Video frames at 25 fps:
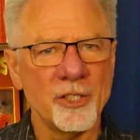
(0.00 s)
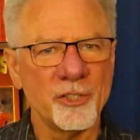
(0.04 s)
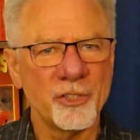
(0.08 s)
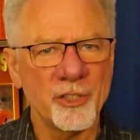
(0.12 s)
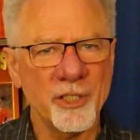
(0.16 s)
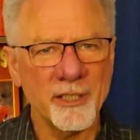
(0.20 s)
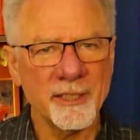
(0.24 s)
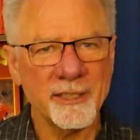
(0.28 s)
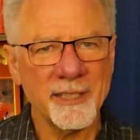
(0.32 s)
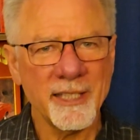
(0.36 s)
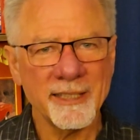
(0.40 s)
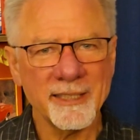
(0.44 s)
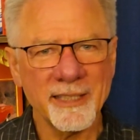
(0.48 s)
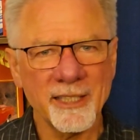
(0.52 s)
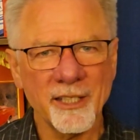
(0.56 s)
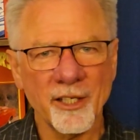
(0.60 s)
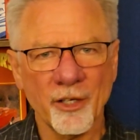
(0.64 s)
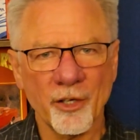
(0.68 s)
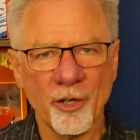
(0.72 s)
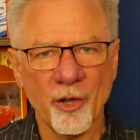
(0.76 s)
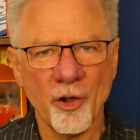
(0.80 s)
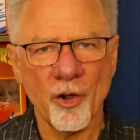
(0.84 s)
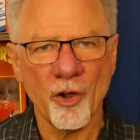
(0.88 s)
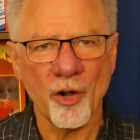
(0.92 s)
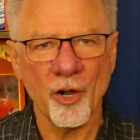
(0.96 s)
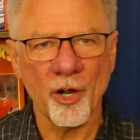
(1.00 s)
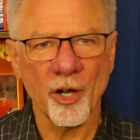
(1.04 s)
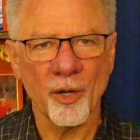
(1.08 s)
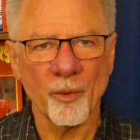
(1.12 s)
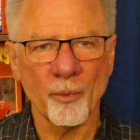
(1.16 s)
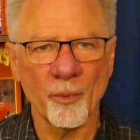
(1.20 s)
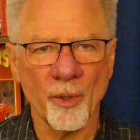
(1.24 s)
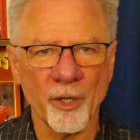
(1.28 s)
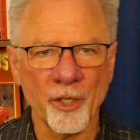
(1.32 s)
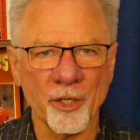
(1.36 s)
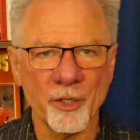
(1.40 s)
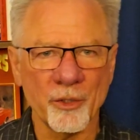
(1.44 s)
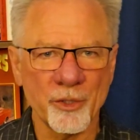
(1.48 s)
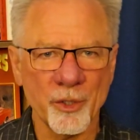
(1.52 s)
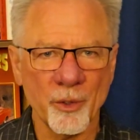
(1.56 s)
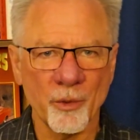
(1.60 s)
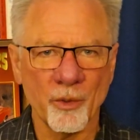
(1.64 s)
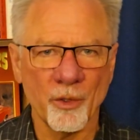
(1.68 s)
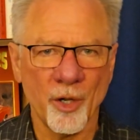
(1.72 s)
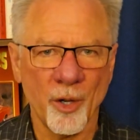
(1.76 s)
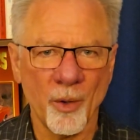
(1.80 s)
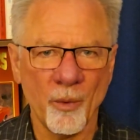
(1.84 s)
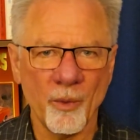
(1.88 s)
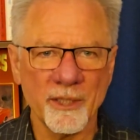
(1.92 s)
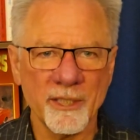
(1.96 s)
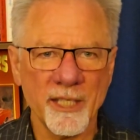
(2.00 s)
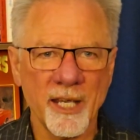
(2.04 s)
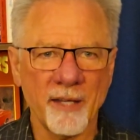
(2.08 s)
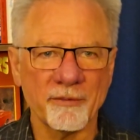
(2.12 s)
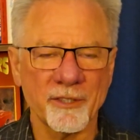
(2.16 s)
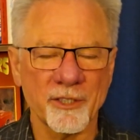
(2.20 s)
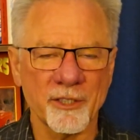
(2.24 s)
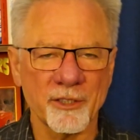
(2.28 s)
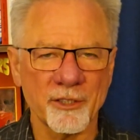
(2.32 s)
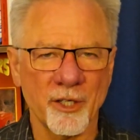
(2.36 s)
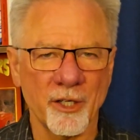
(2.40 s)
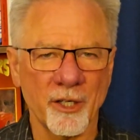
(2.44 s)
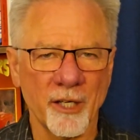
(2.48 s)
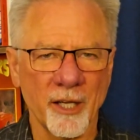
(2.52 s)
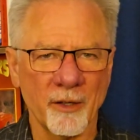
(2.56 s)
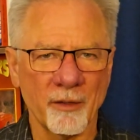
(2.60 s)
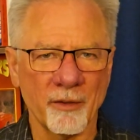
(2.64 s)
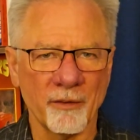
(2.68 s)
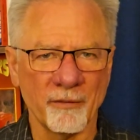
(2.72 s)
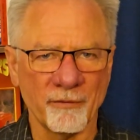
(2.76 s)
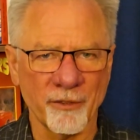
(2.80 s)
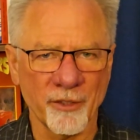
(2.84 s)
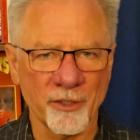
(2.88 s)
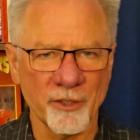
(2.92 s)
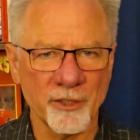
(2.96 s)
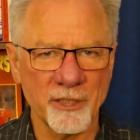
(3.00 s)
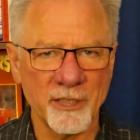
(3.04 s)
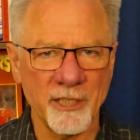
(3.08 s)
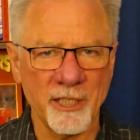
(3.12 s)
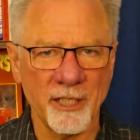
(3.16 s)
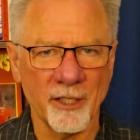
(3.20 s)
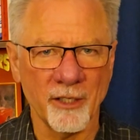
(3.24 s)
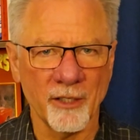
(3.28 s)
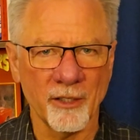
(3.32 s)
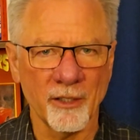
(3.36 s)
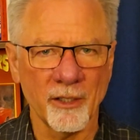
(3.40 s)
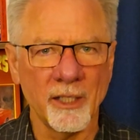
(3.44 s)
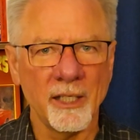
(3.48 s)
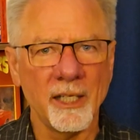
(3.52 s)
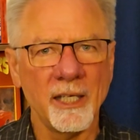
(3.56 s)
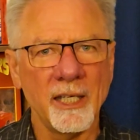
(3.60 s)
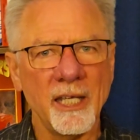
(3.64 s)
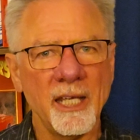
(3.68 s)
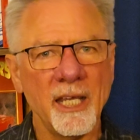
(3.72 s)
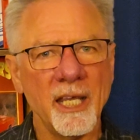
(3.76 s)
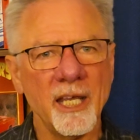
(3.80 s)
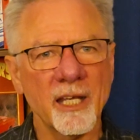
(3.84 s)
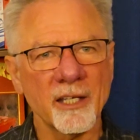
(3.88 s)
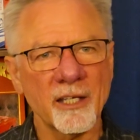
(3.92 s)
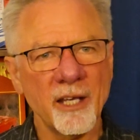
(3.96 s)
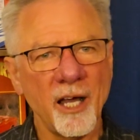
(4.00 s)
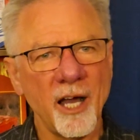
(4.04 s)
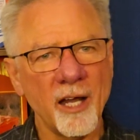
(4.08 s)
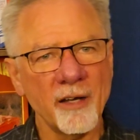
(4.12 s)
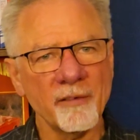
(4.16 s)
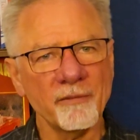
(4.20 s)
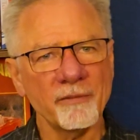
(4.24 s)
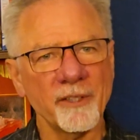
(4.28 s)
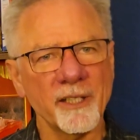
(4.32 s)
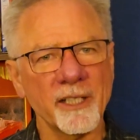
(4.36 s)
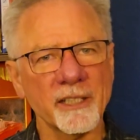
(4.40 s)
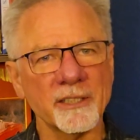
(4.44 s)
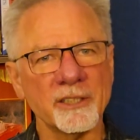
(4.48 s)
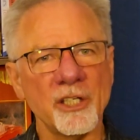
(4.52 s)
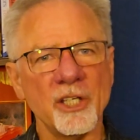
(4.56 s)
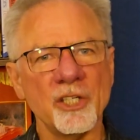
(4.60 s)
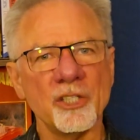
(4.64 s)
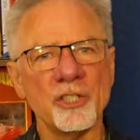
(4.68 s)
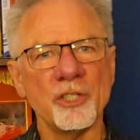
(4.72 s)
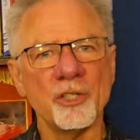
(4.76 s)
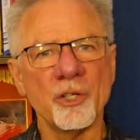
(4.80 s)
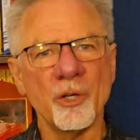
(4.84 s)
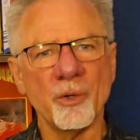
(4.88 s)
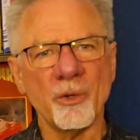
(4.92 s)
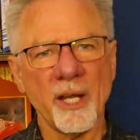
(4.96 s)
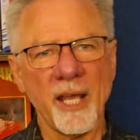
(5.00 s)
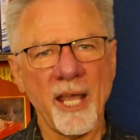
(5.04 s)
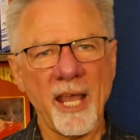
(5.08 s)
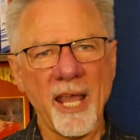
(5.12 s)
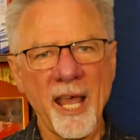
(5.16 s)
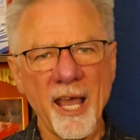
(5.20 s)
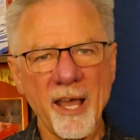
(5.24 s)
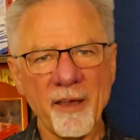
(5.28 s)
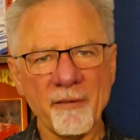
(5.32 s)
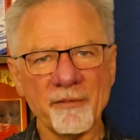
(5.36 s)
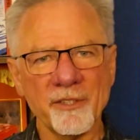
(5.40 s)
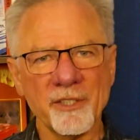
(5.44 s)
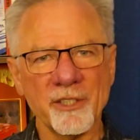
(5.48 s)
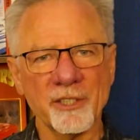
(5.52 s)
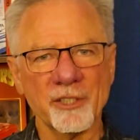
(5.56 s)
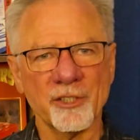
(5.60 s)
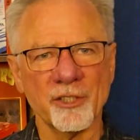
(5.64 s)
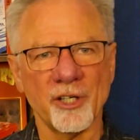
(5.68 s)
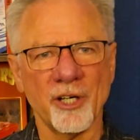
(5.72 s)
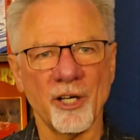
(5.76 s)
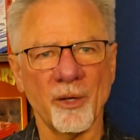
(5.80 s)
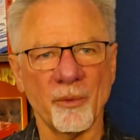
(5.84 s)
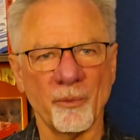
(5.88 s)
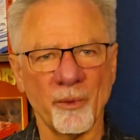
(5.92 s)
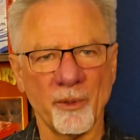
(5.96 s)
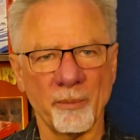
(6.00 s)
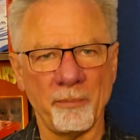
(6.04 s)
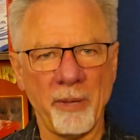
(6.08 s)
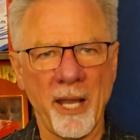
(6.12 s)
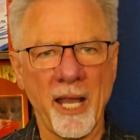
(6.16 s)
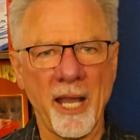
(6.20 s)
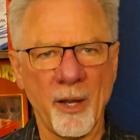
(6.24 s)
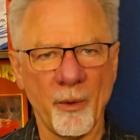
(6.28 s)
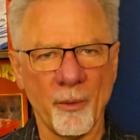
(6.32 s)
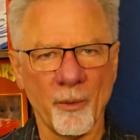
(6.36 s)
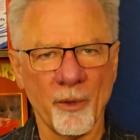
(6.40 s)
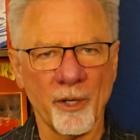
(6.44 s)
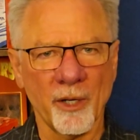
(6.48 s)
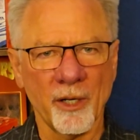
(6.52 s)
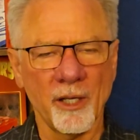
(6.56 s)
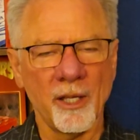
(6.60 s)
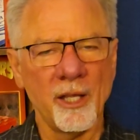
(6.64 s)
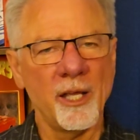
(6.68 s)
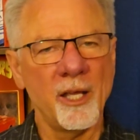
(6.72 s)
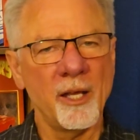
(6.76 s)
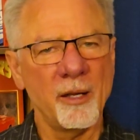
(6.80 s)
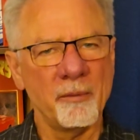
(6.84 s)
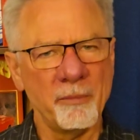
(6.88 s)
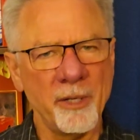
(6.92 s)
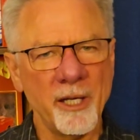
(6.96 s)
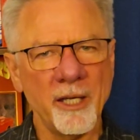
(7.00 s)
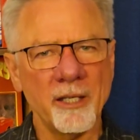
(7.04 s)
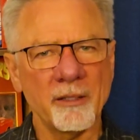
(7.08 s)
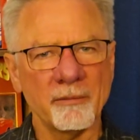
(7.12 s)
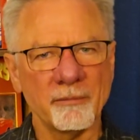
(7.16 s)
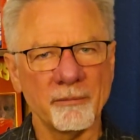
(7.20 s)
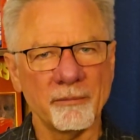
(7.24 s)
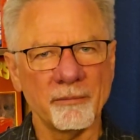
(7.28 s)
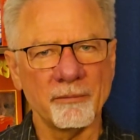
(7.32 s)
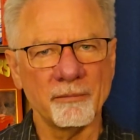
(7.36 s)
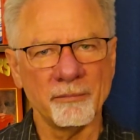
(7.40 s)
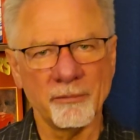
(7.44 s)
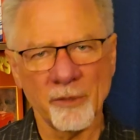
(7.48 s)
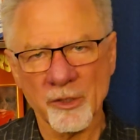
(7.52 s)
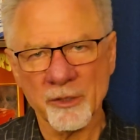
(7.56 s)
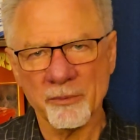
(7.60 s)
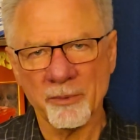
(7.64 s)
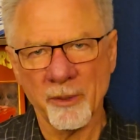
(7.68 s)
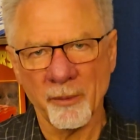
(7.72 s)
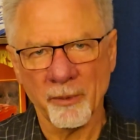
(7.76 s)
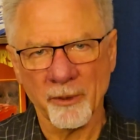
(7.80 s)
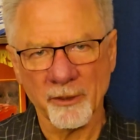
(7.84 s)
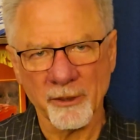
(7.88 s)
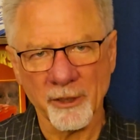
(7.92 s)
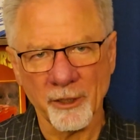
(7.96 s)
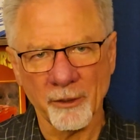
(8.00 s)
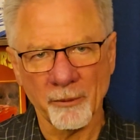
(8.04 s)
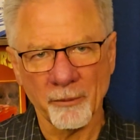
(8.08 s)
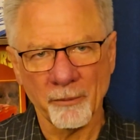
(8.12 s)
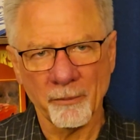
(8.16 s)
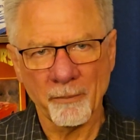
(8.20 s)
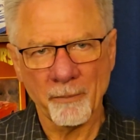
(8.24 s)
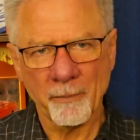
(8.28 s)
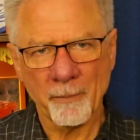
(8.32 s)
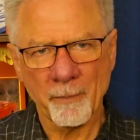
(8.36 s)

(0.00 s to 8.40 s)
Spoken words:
Just as in a car where you don't always have to start out in first gear, in conflict you don't have to start with power, but most people do.